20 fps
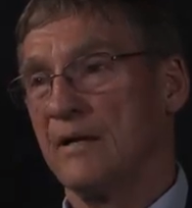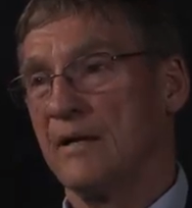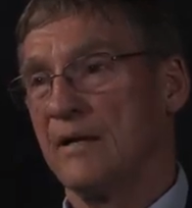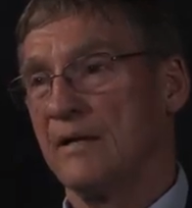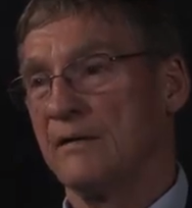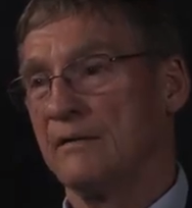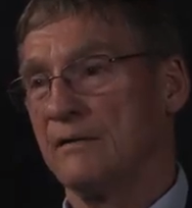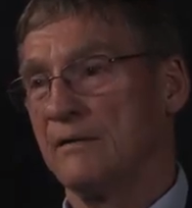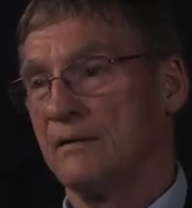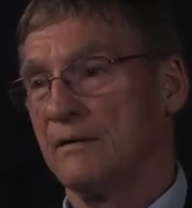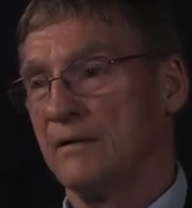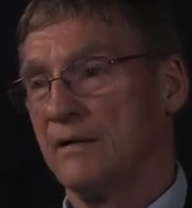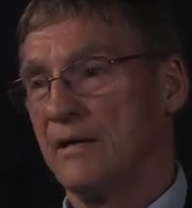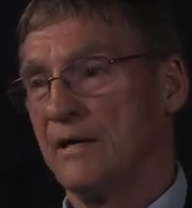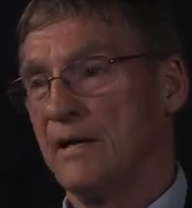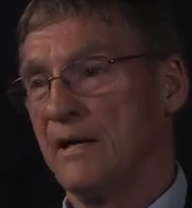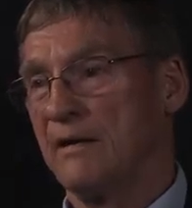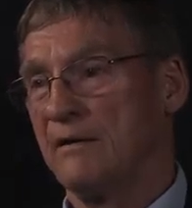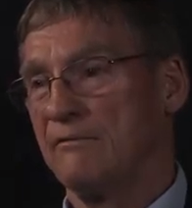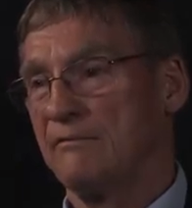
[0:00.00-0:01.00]
and
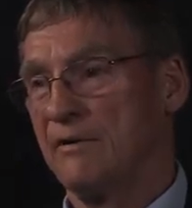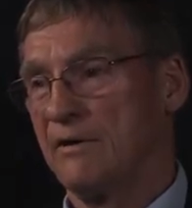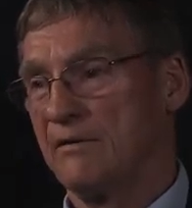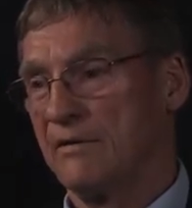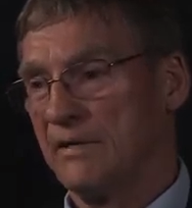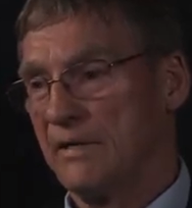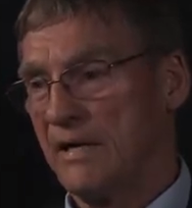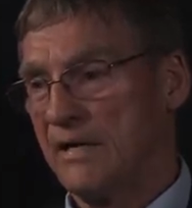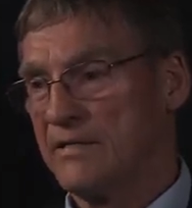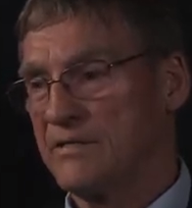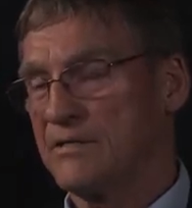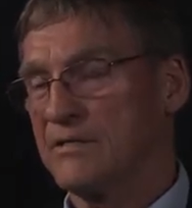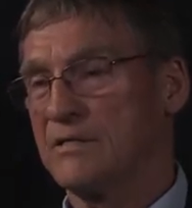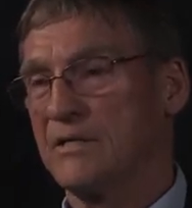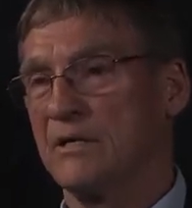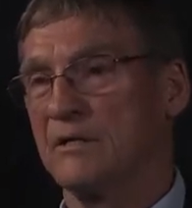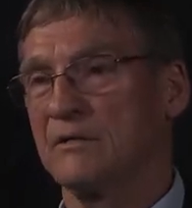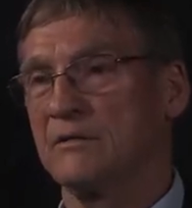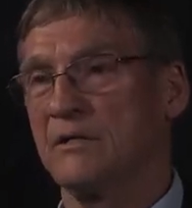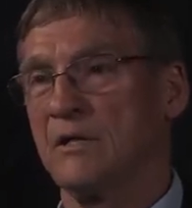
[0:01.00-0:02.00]
they had a very nice
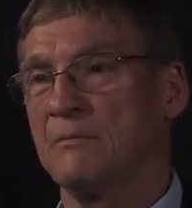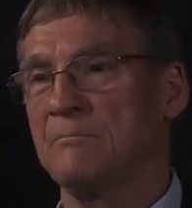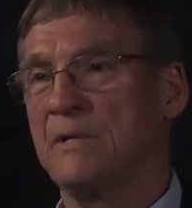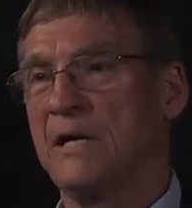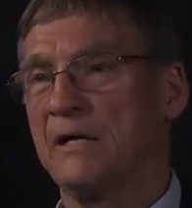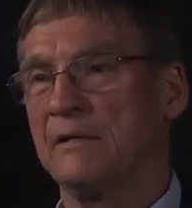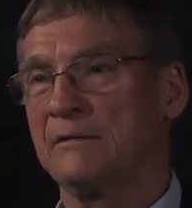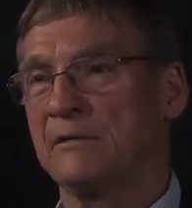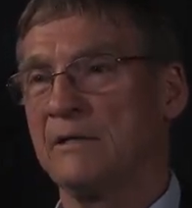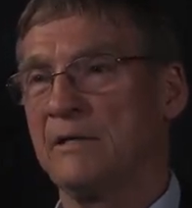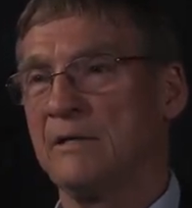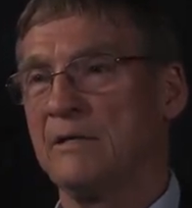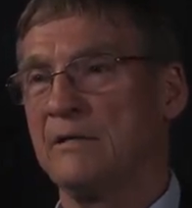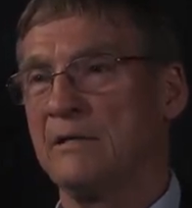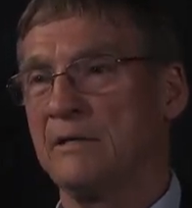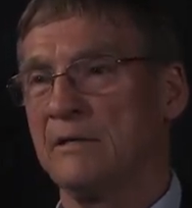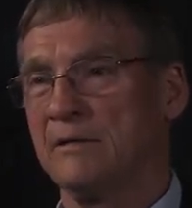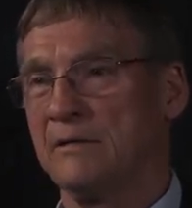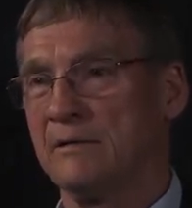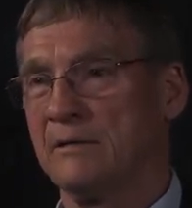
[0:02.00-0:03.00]
uh, club out there,
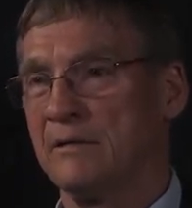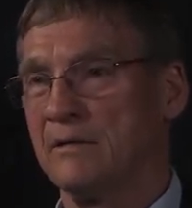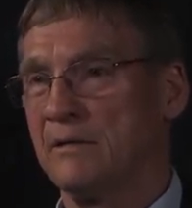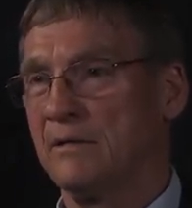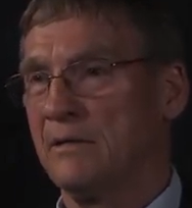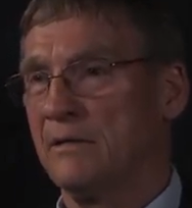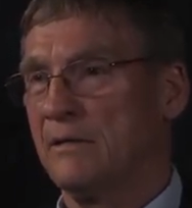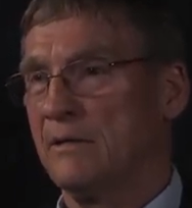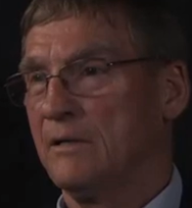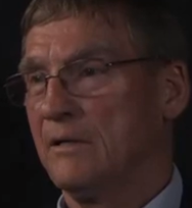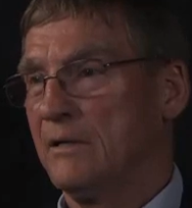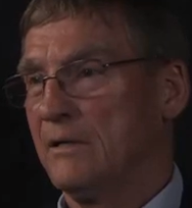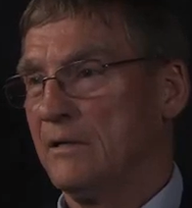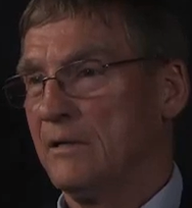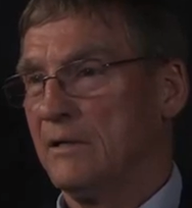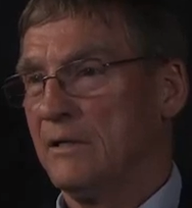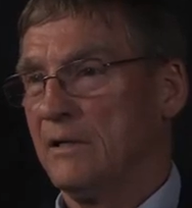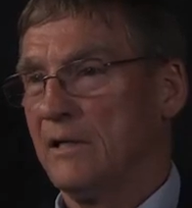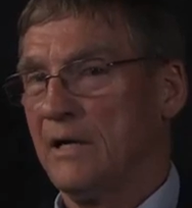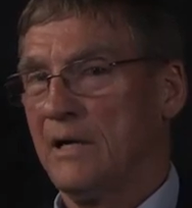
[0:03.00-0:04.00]
and
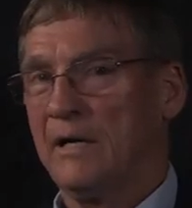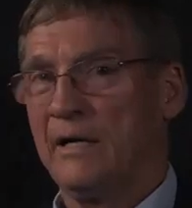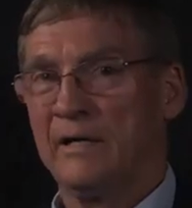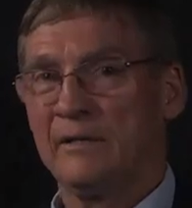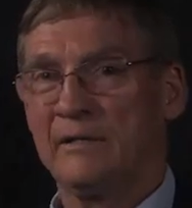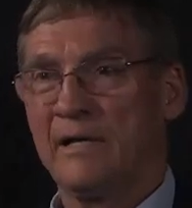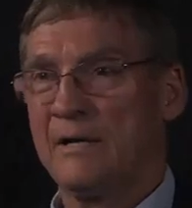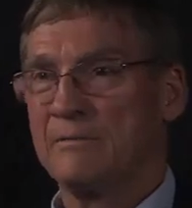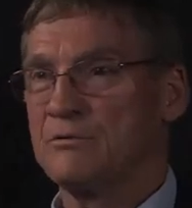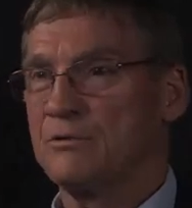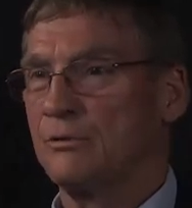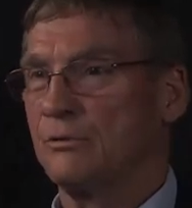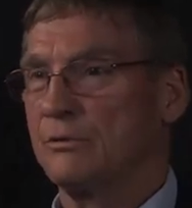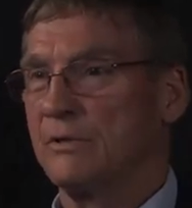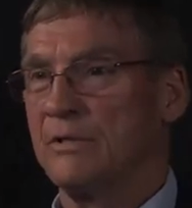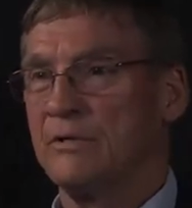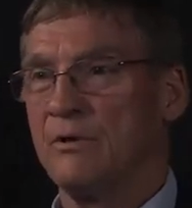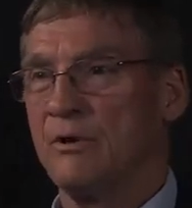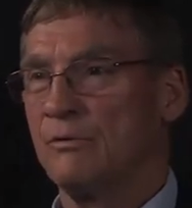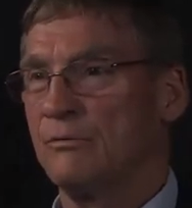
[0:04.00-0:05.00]
I had
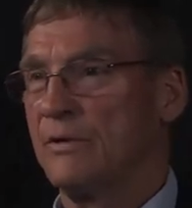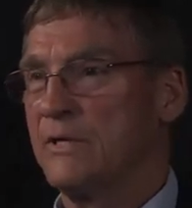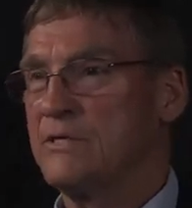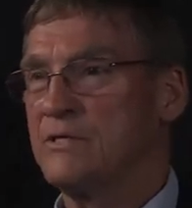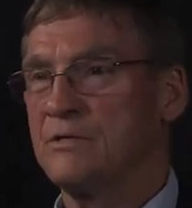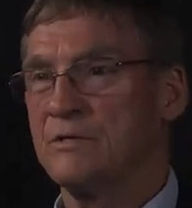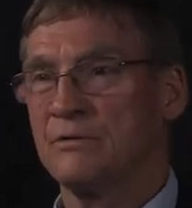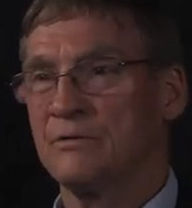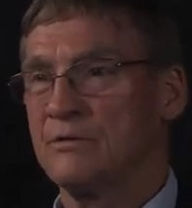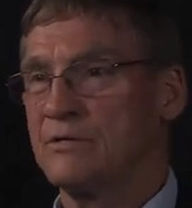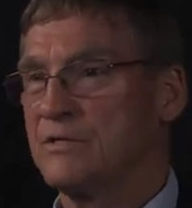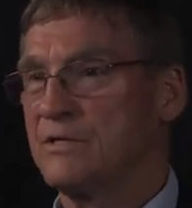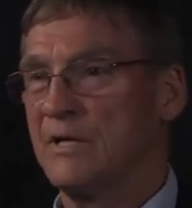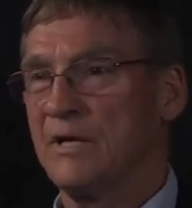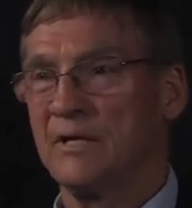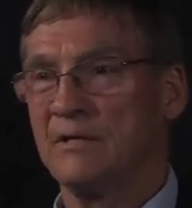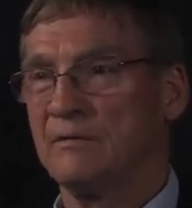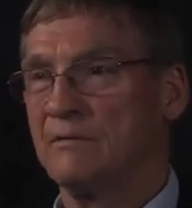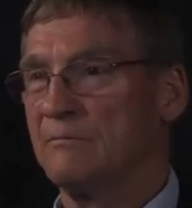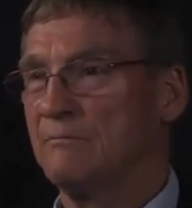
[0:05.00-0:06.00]
absolutely no reason to
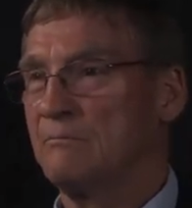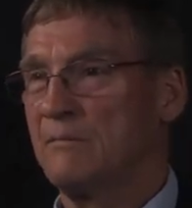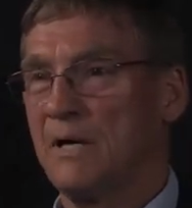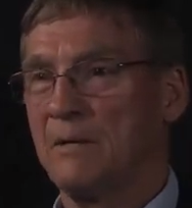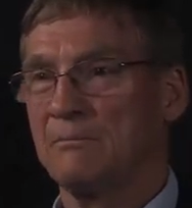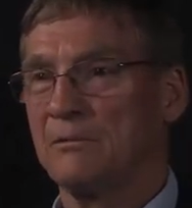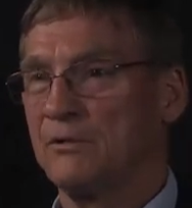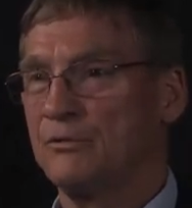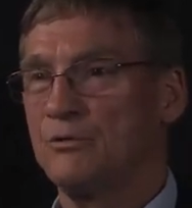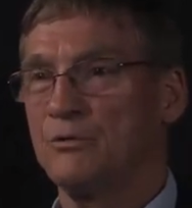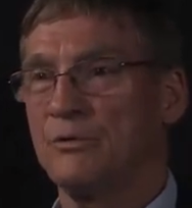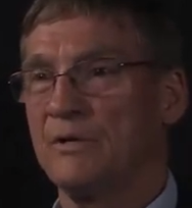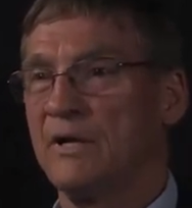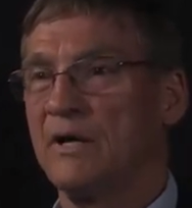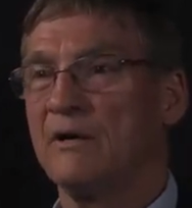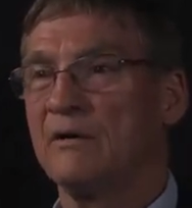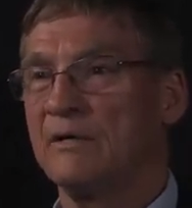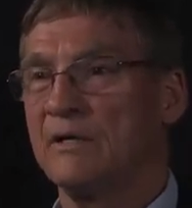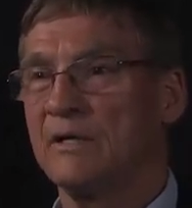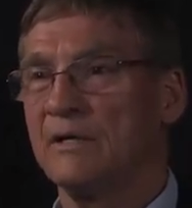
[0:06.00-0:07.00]
stay in my platoon
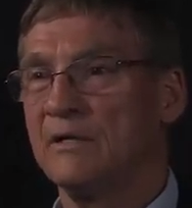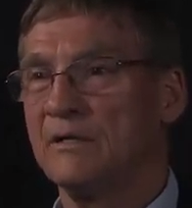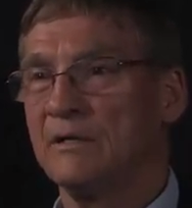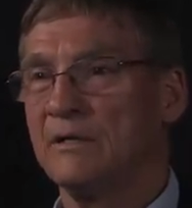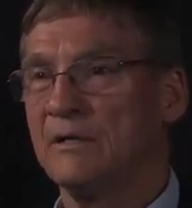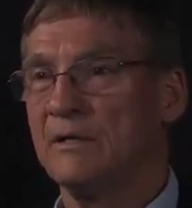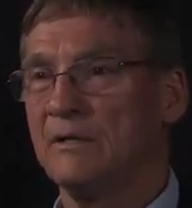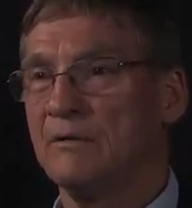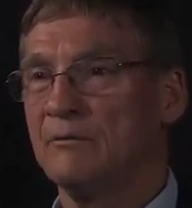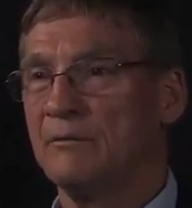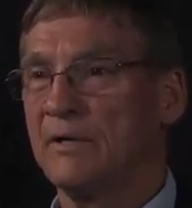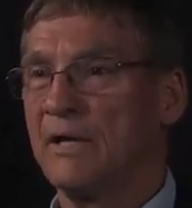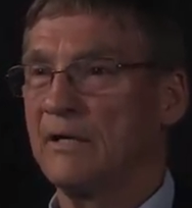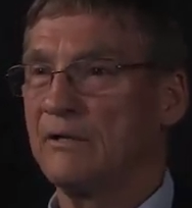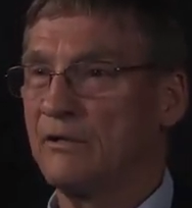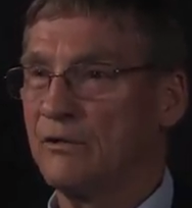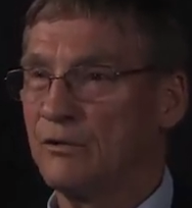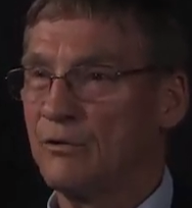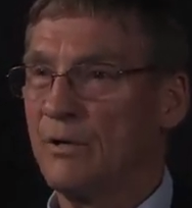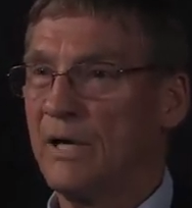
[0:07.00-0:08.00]
area when I
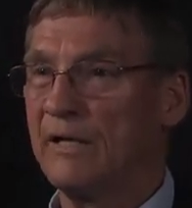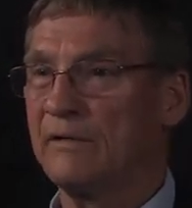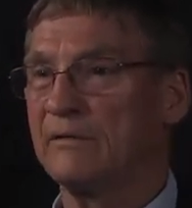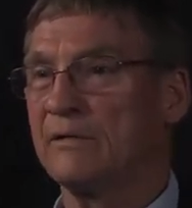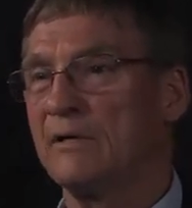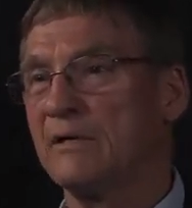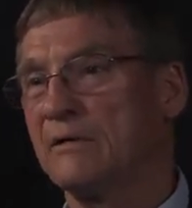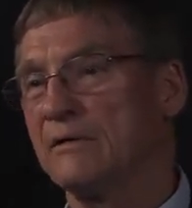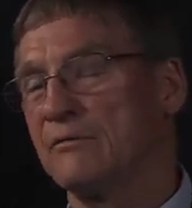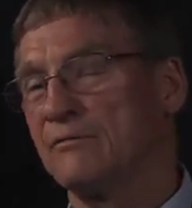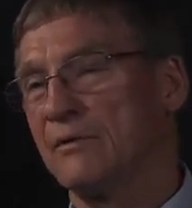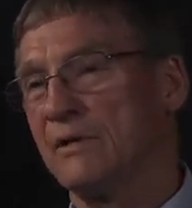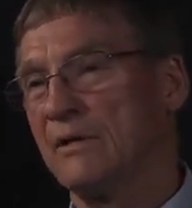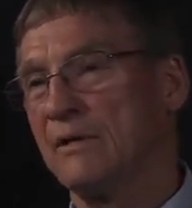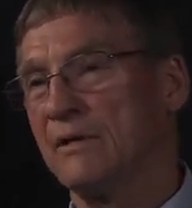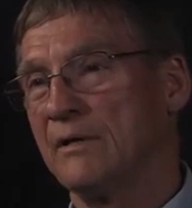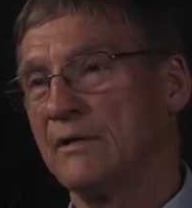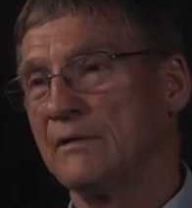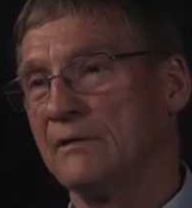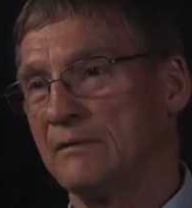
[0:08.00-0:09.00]
could go out there and,
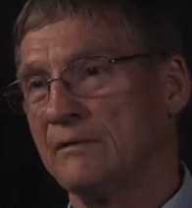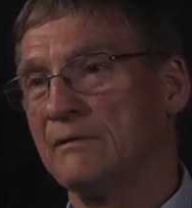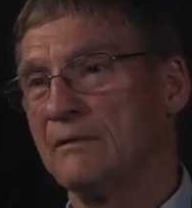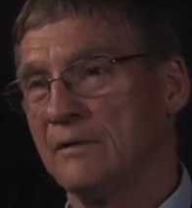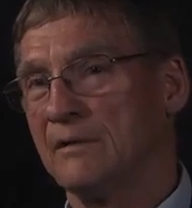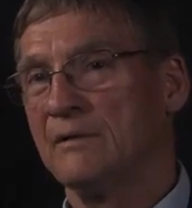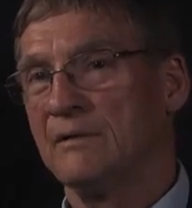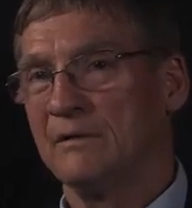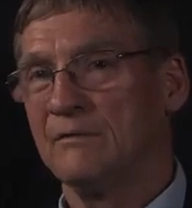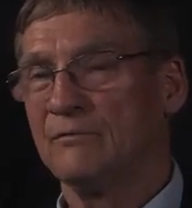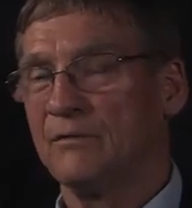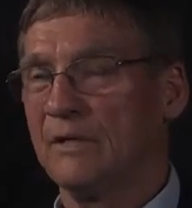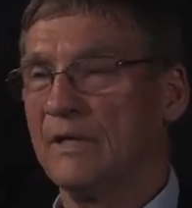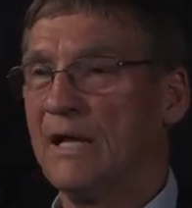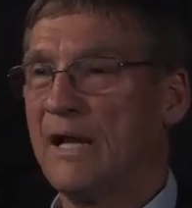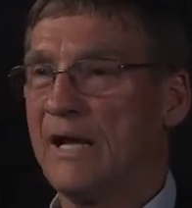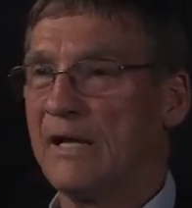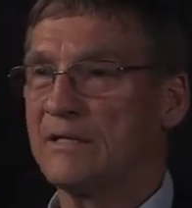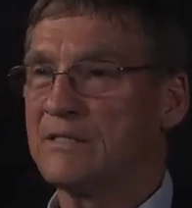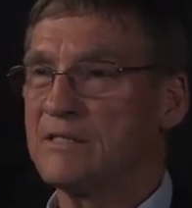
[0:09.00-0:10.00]
and
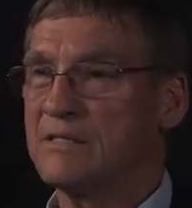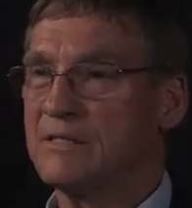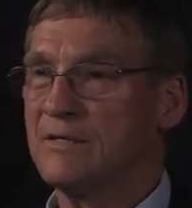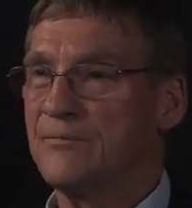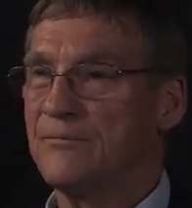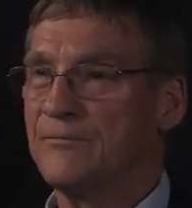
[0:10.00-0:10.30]
relax.